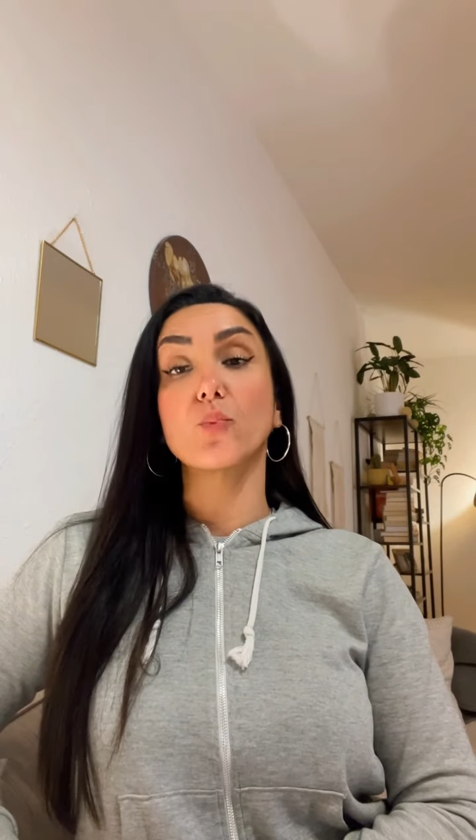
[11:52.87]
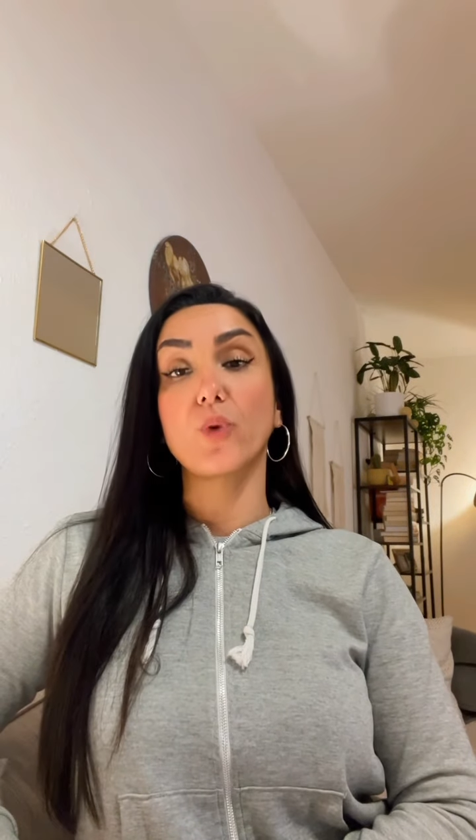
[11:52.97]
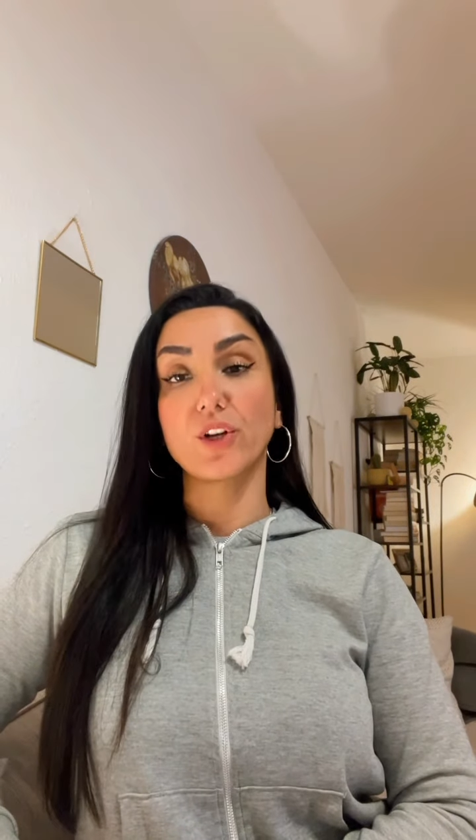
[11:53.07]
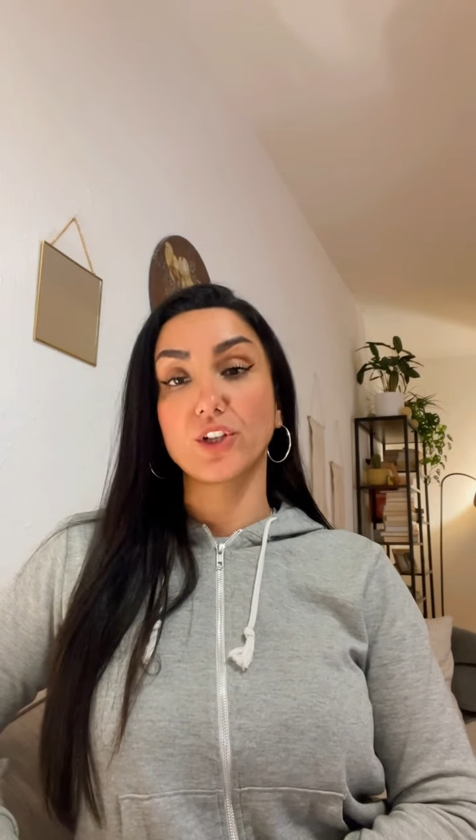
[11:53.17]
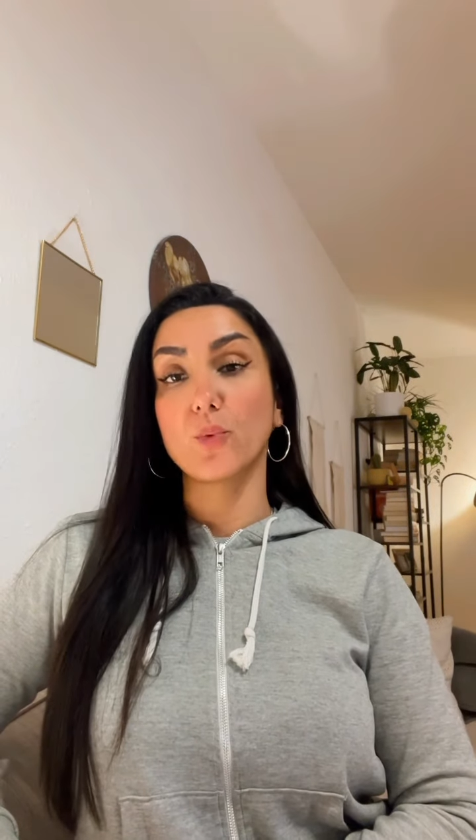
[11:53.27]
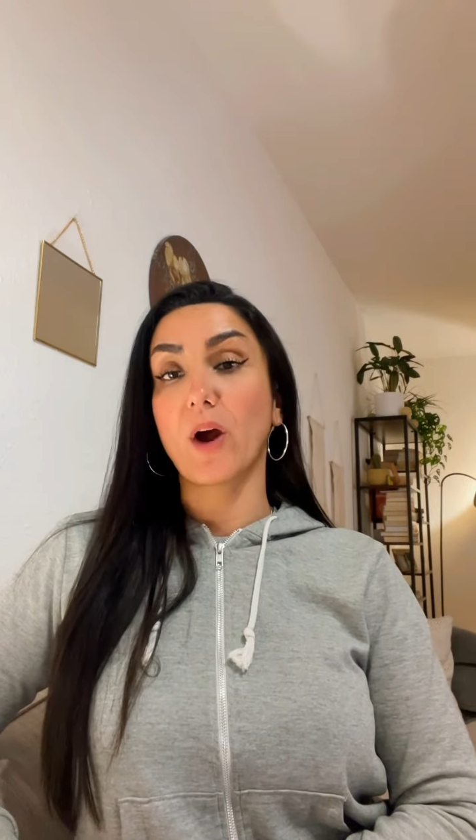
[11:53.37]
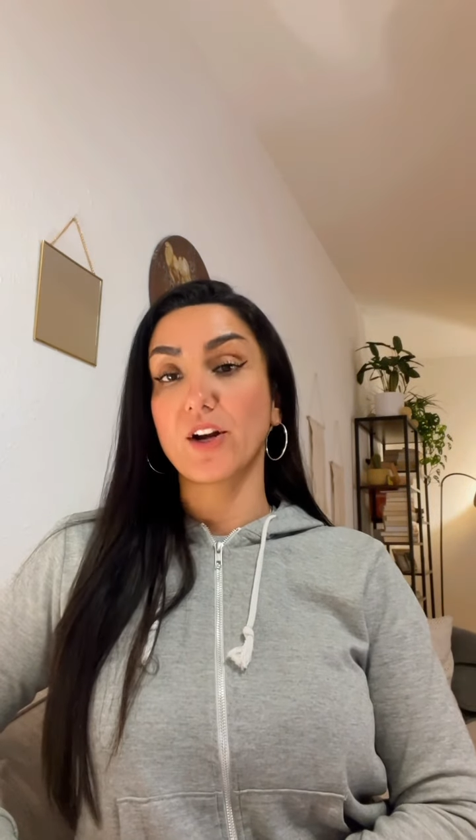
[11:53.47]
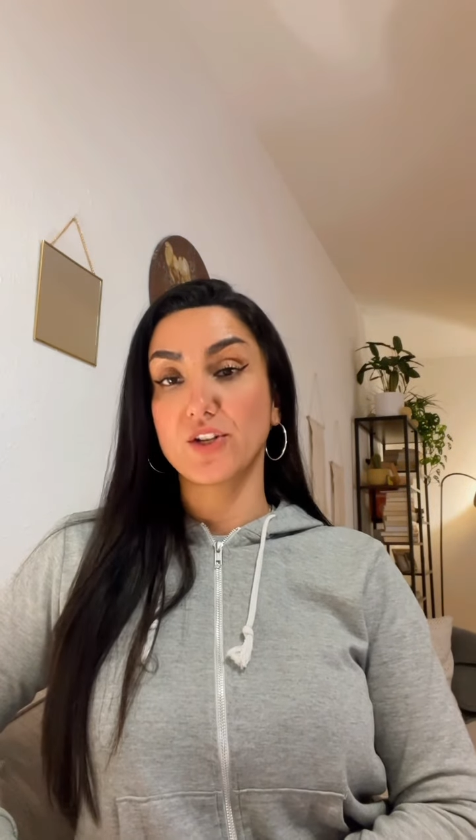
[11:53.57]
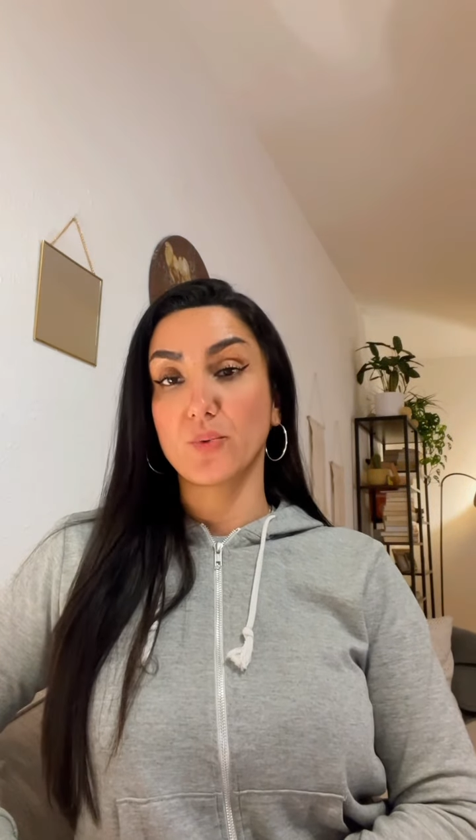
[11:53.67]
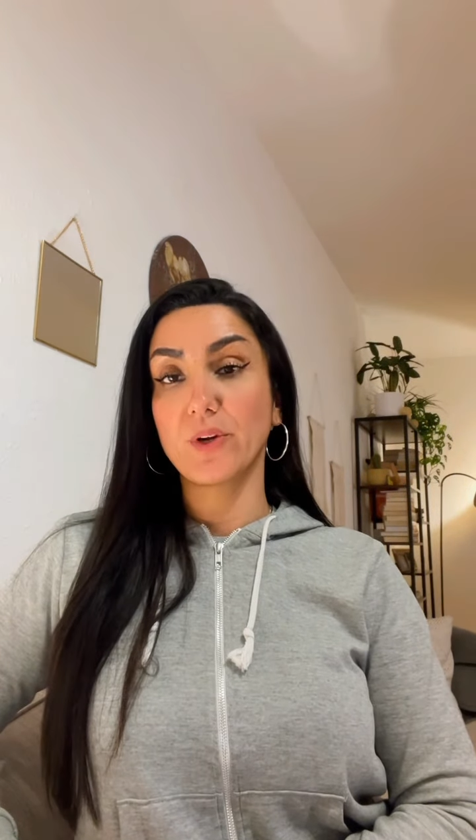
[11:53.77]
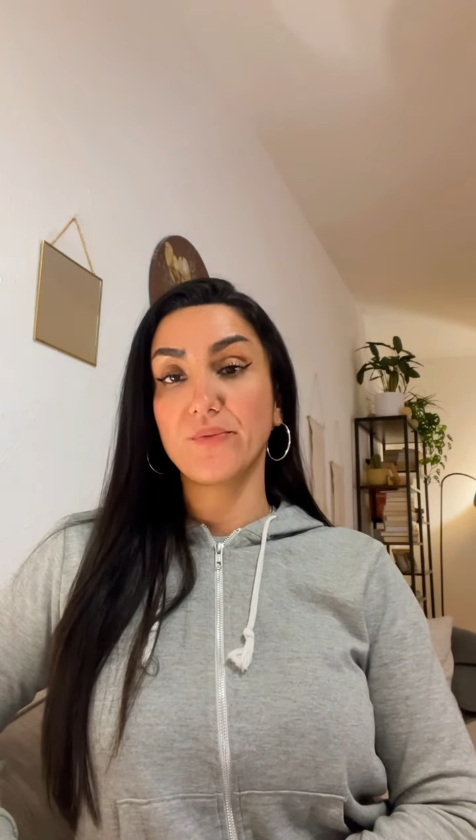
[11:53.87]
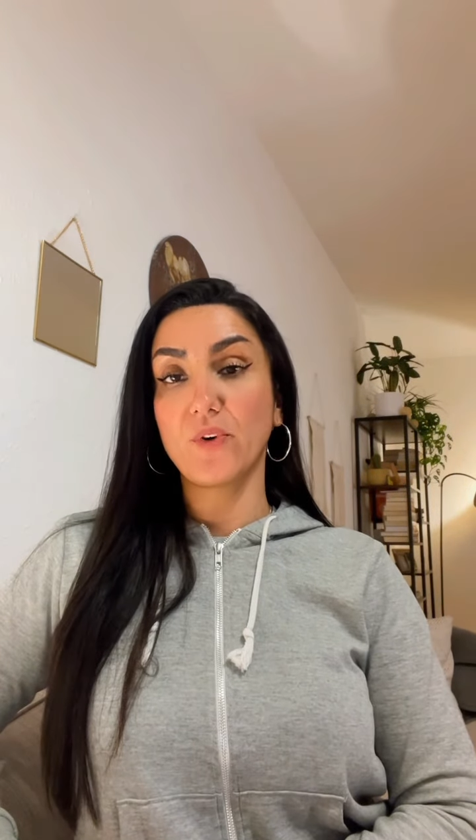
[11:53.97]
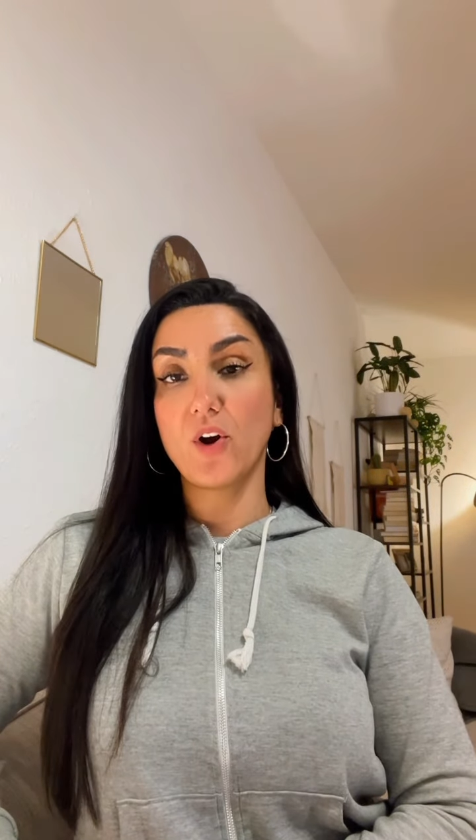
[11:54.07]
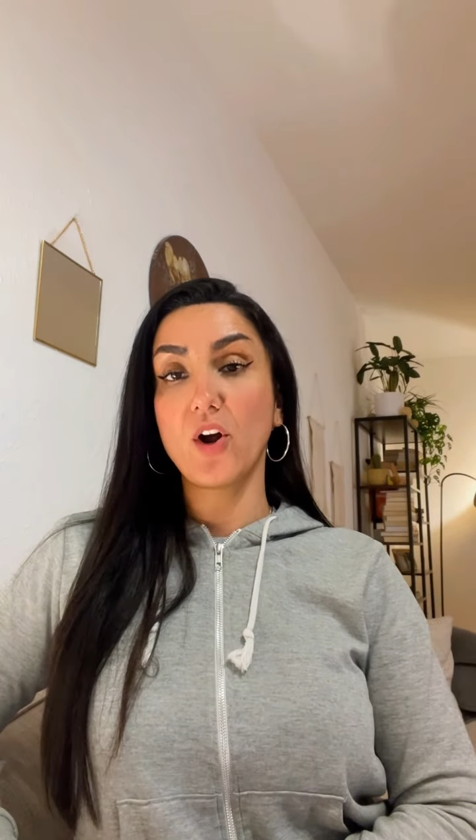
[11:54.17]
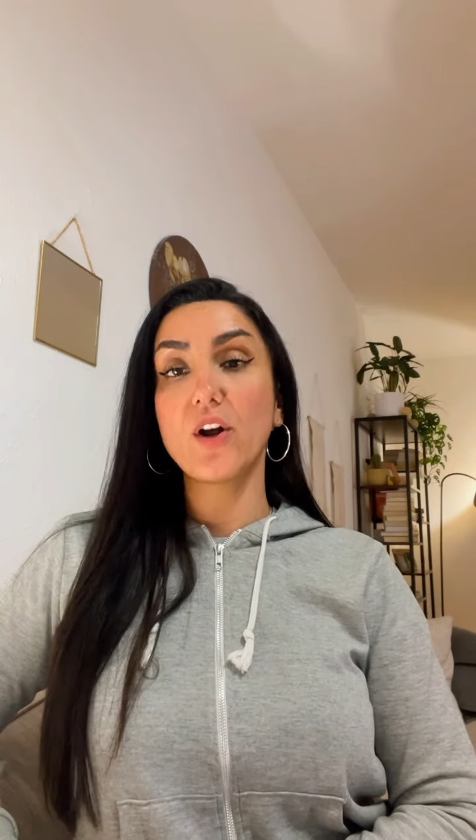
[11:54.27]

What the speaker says: what you are doing for her,